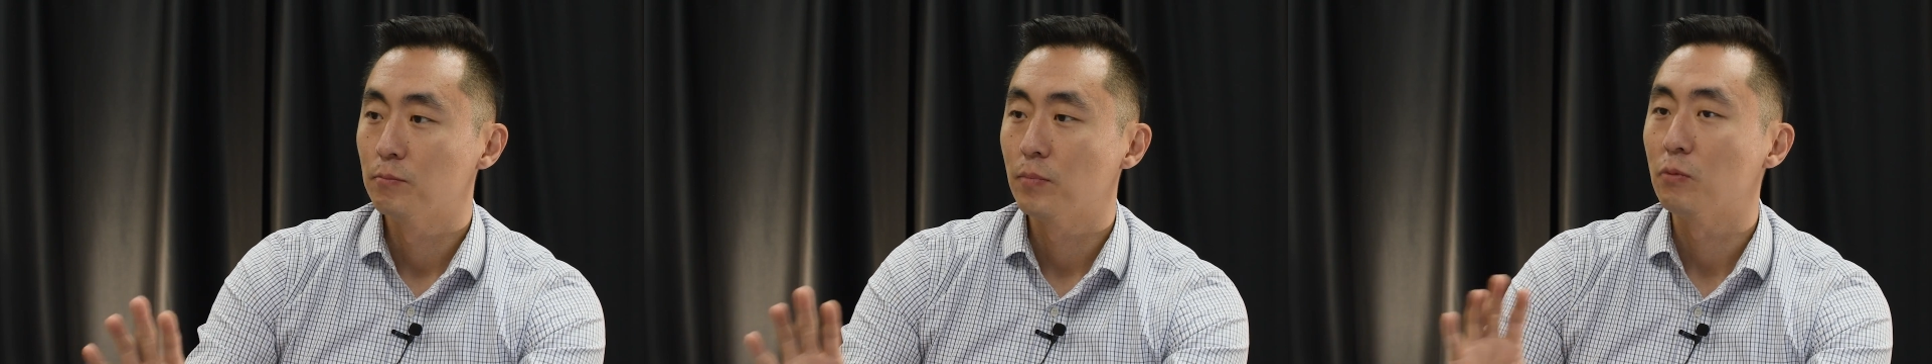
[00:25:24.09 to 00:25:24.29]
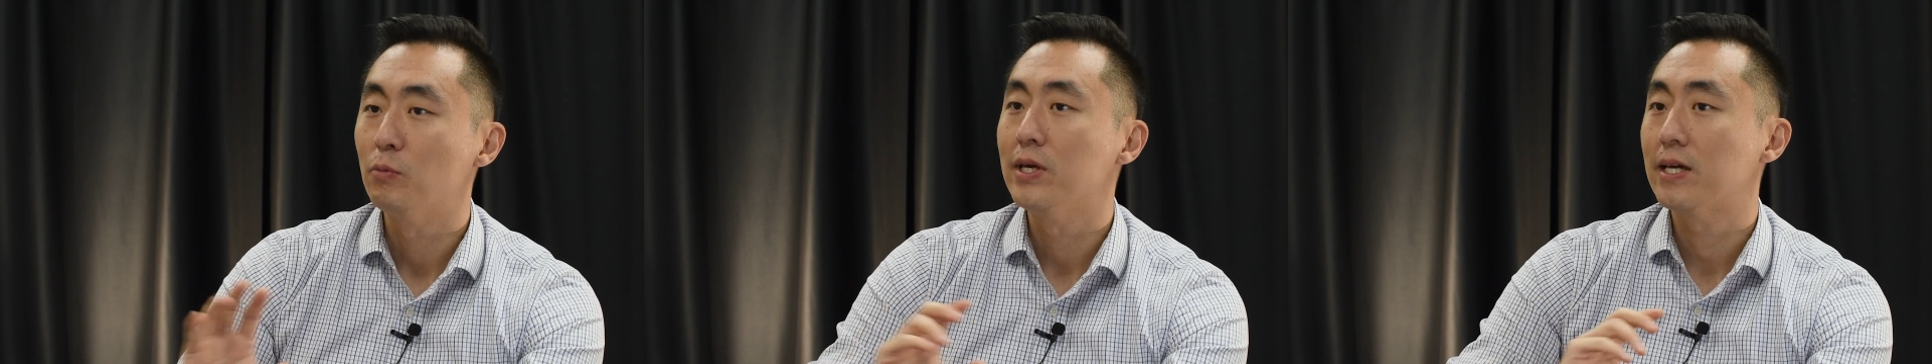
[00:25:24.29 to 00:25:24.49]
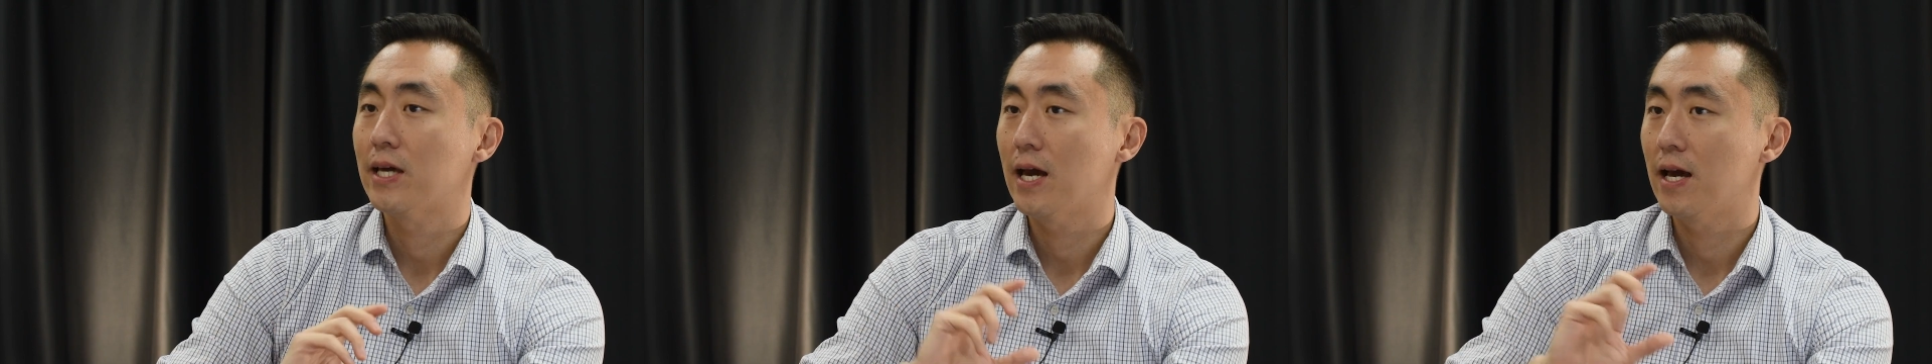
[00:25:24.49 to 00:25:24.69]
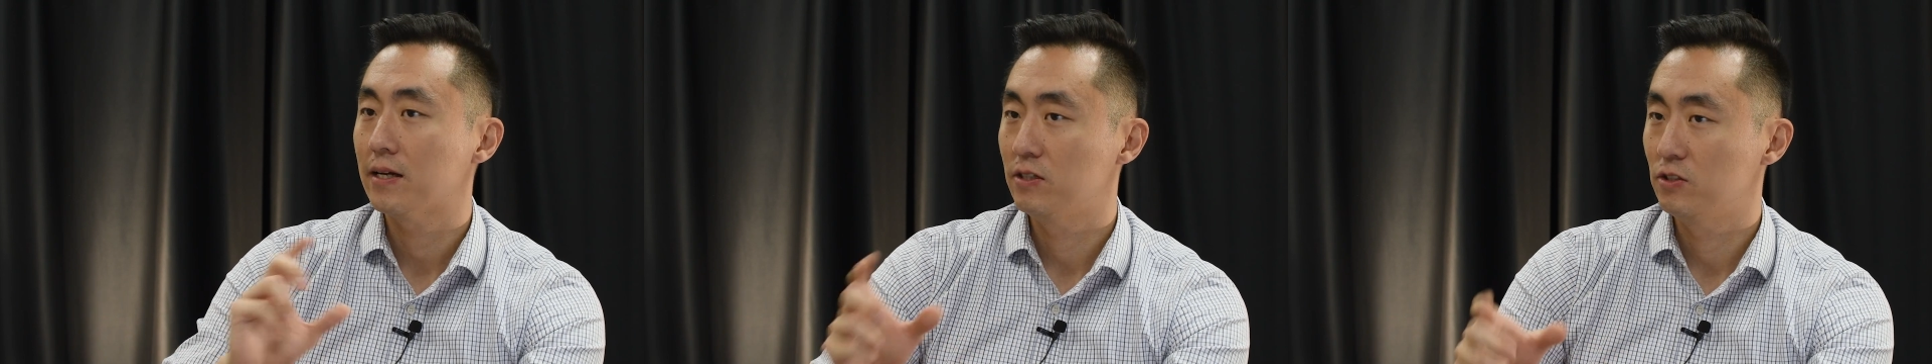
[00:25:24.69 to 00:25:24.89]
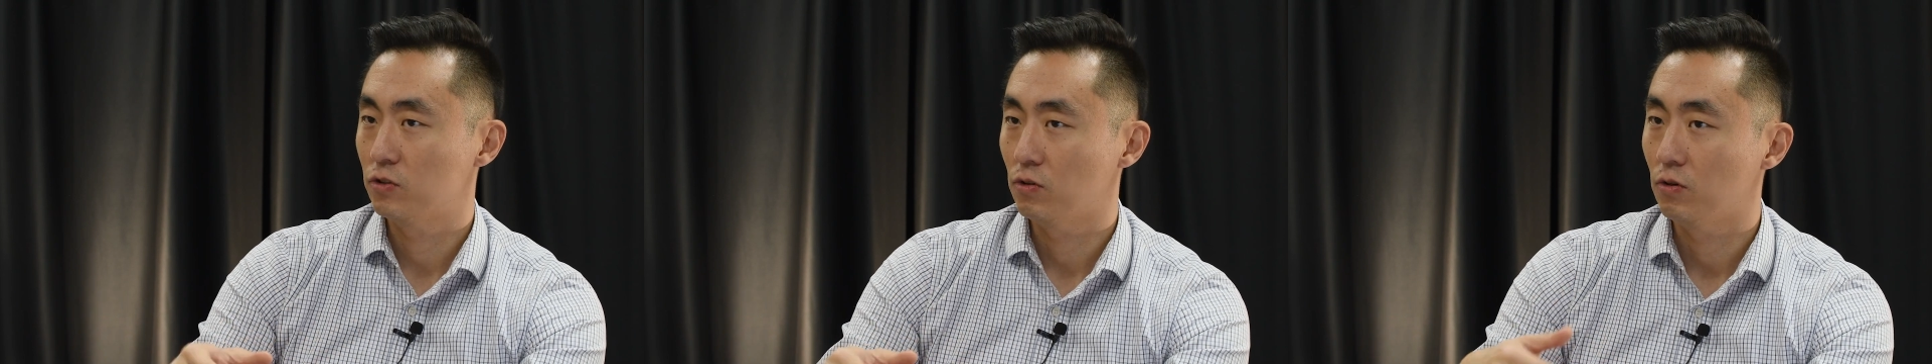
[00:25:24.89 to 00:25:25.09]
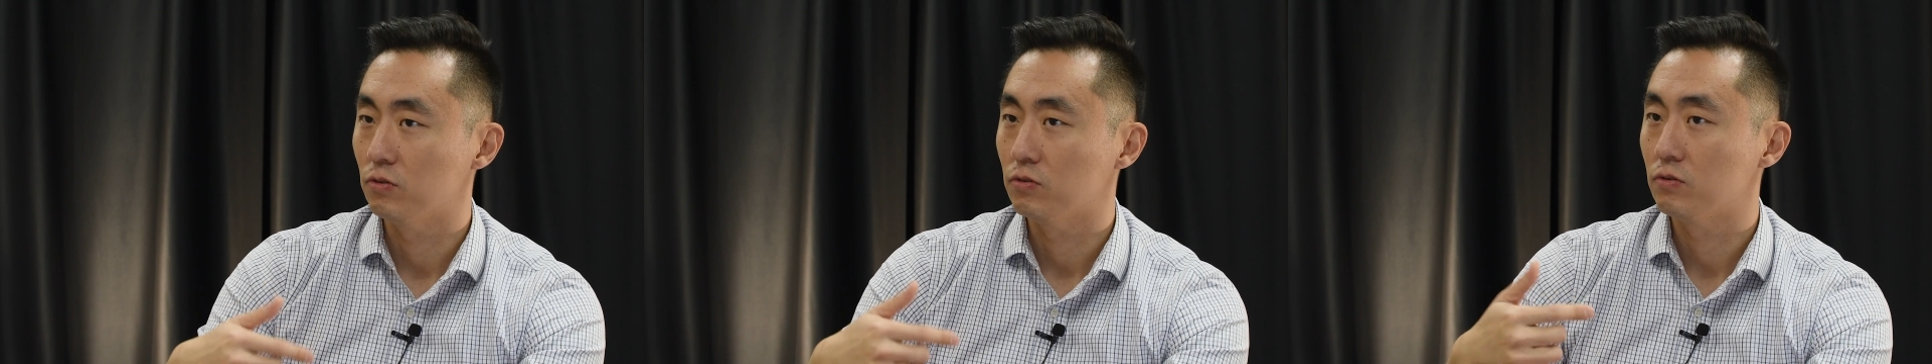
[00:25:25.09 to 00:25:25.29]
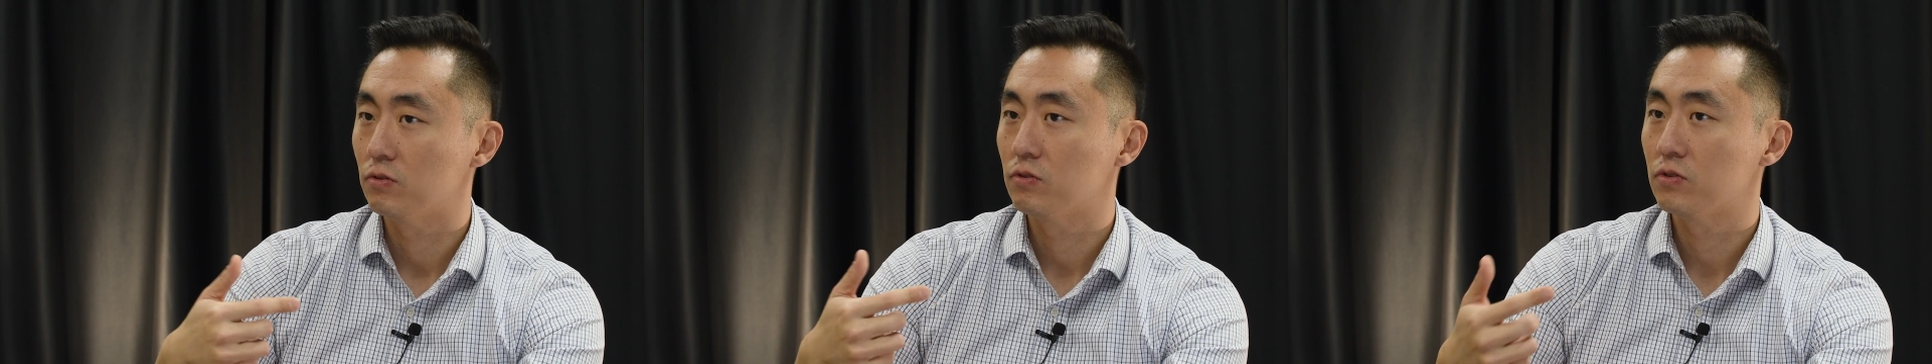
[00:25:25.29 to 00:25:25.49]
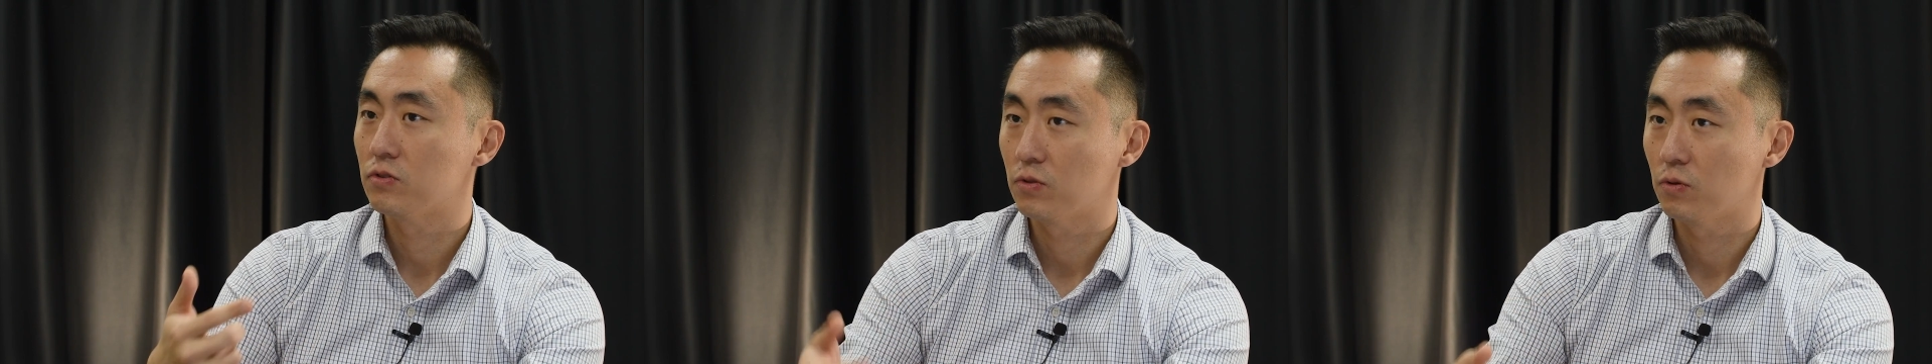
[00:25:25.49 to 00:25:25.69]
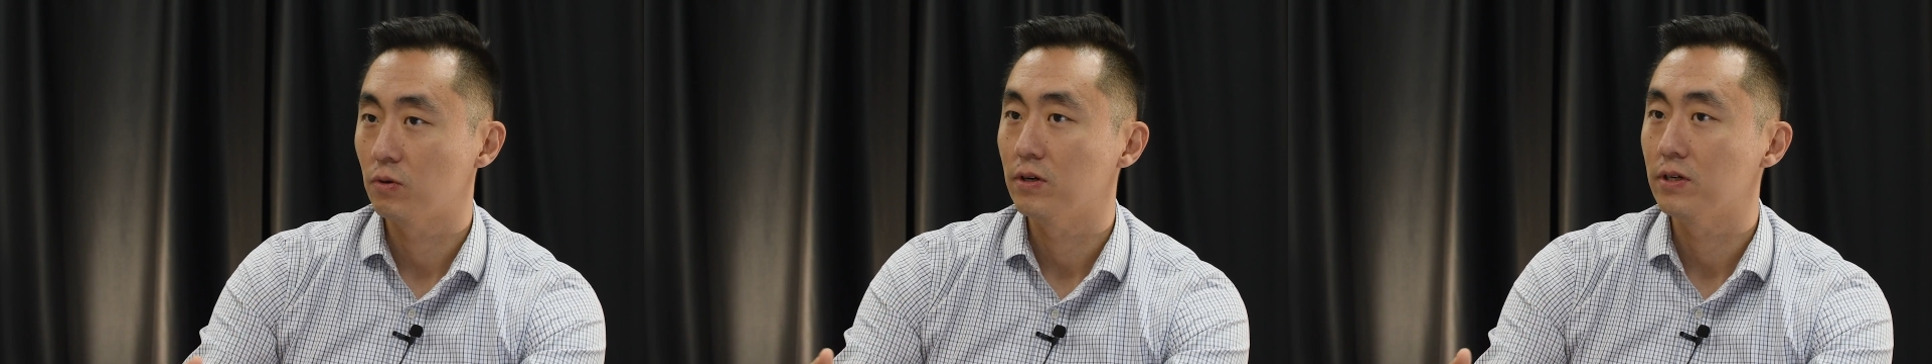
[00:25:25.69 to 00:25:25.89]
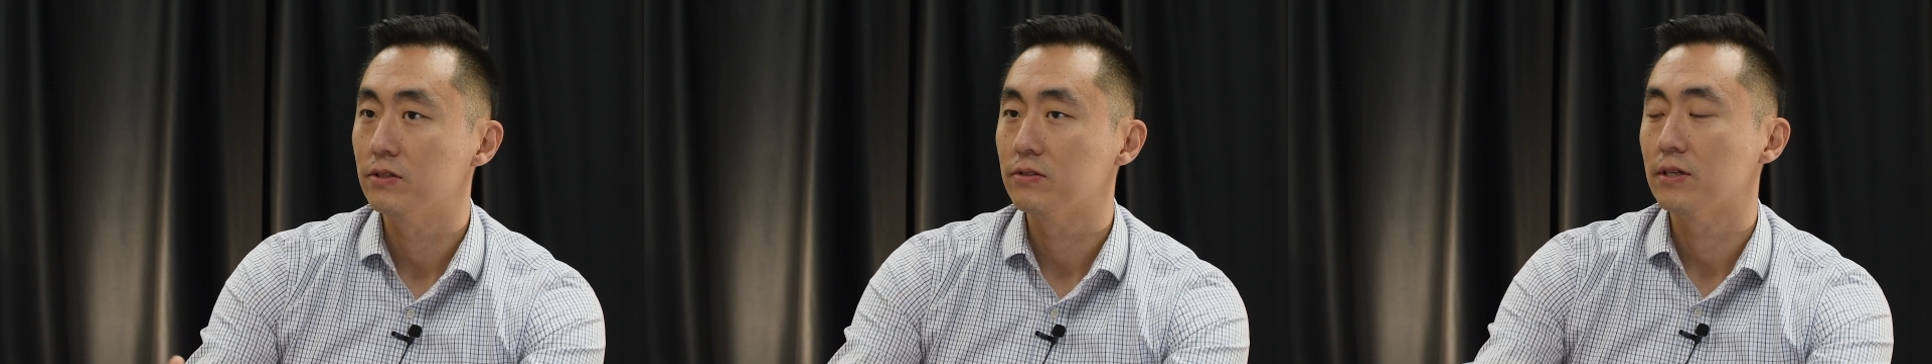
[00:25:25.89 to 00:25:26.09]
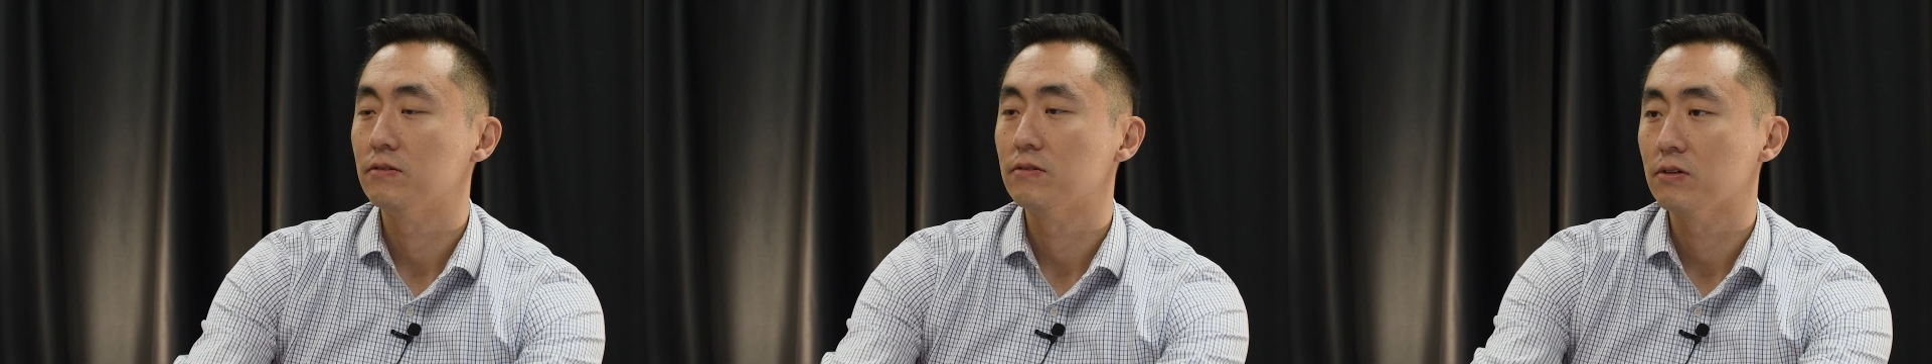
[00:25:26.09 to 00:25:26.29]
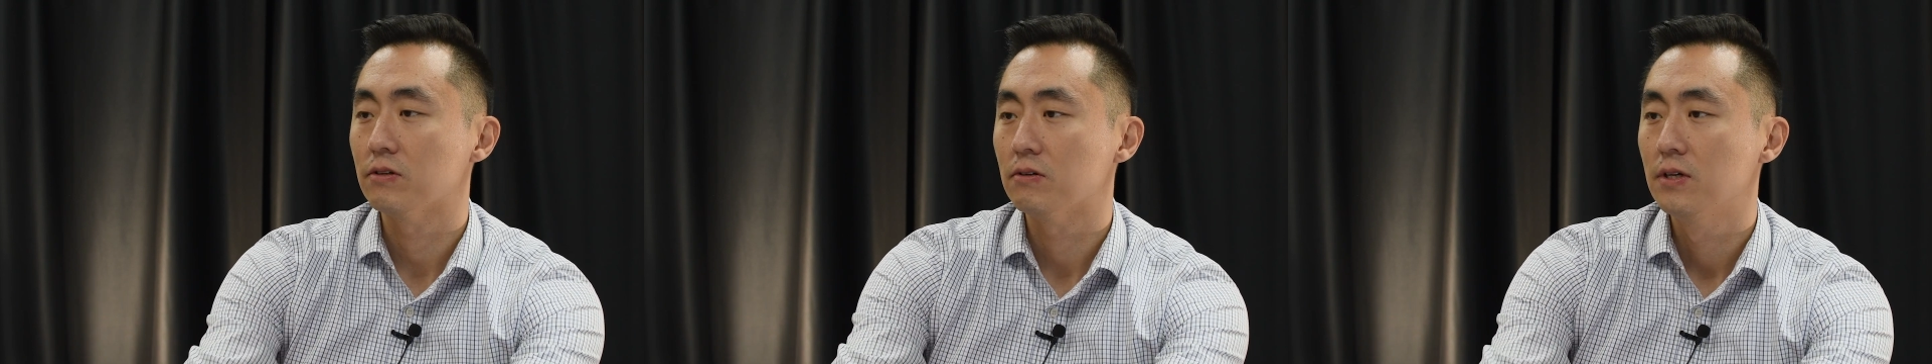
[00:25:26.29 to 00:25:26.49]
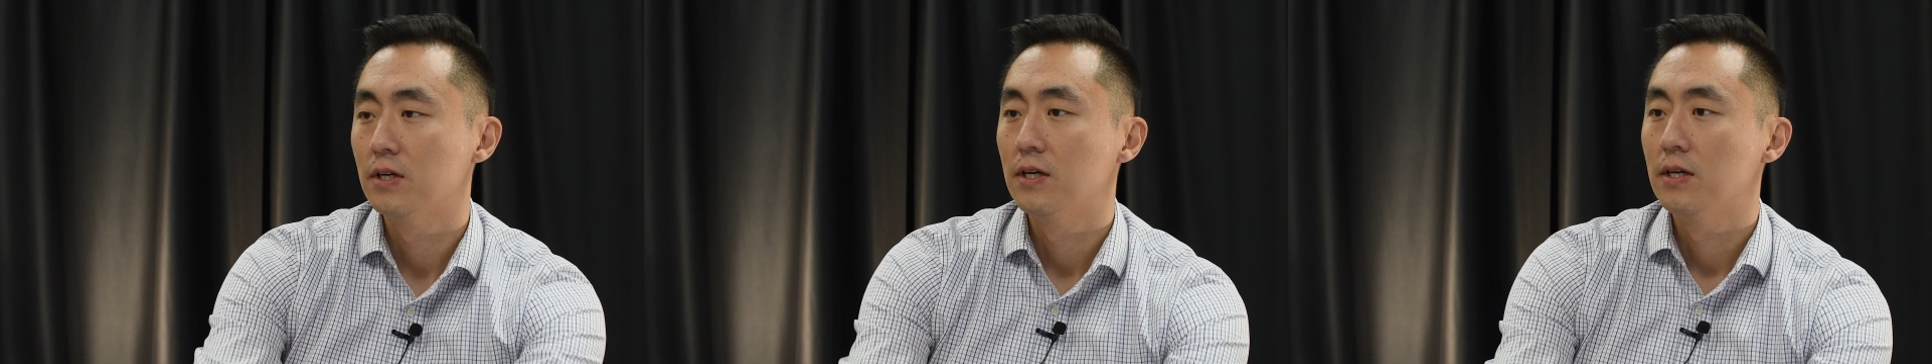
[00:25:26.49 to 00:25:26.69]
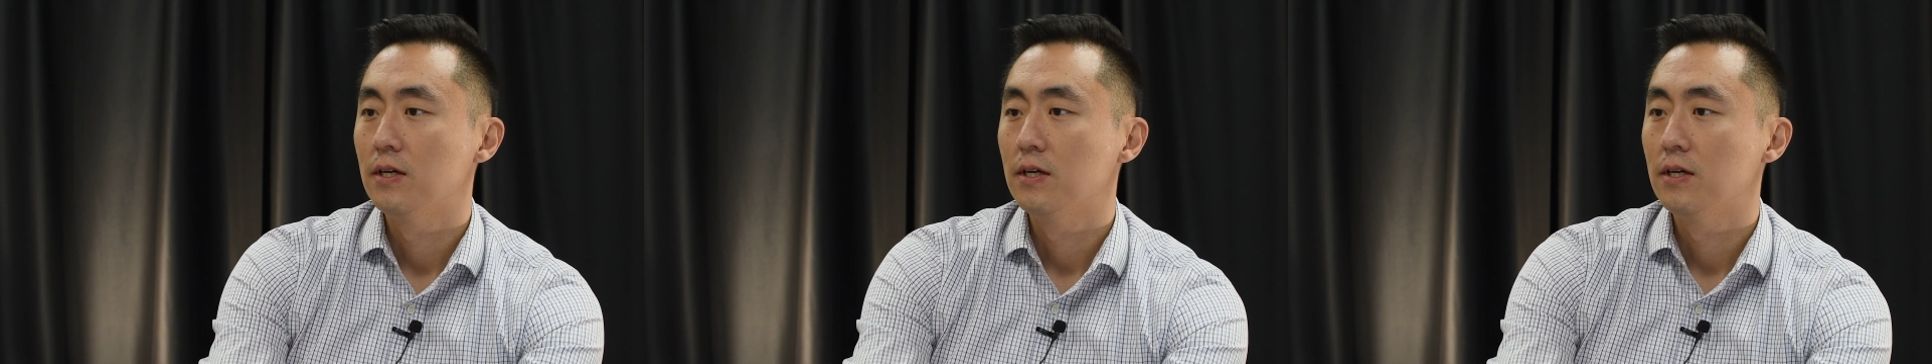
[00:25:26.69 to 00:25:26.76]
But we can control stories. And so